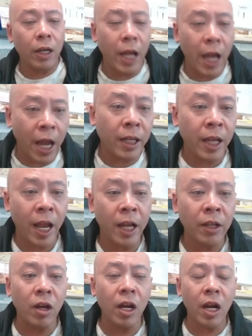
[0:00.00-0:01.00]
and
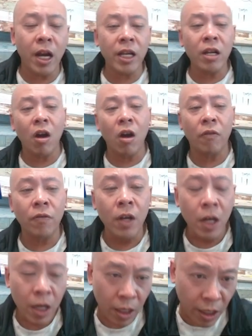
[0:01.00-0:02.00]
then the length of
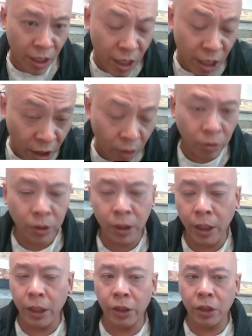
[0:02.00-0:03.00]
needles
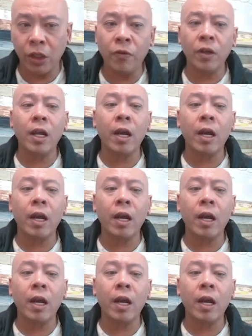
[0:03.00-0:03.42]
is different.